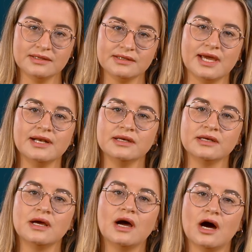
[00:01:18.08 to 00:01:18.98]
Then,
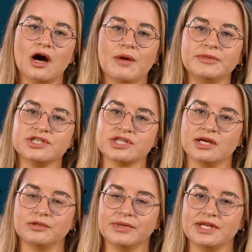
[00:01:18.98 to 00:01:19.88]

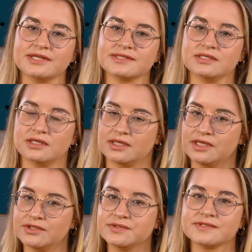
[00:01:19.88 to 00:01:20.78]
omnichannel bidding
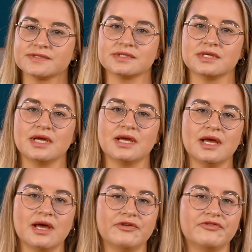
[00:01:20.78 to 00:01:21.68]
scenarios.
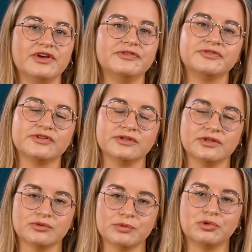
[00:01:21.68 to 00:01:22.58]
Fifth,
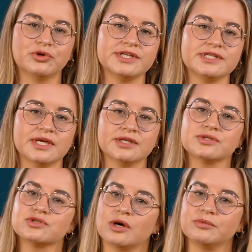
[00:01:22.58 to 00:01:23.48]
the reporting,
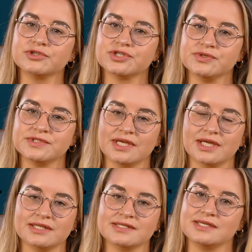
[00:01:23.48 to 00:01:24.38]
troubleshooting,
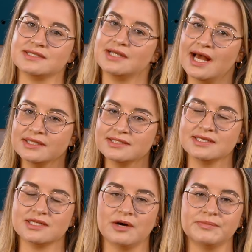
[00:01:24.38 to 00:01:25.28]
and seasonality
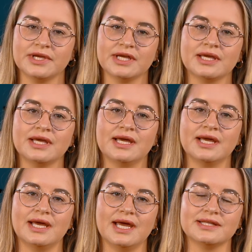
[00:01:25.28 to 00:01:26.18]
topic.
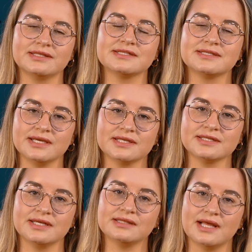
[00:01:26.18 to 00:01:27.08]
And the sixth
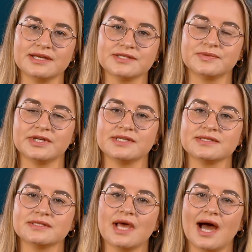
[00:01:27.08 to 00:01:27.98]
and last one
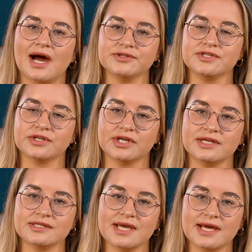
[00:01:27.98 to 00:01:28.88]
is how to create
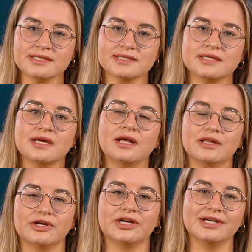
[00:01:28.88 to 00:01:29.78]
a test,
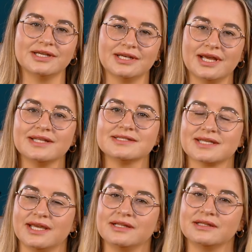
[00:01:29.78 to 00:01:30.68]
learn, and
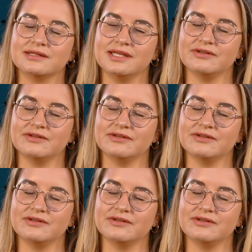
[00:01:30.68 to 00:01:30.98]
scale the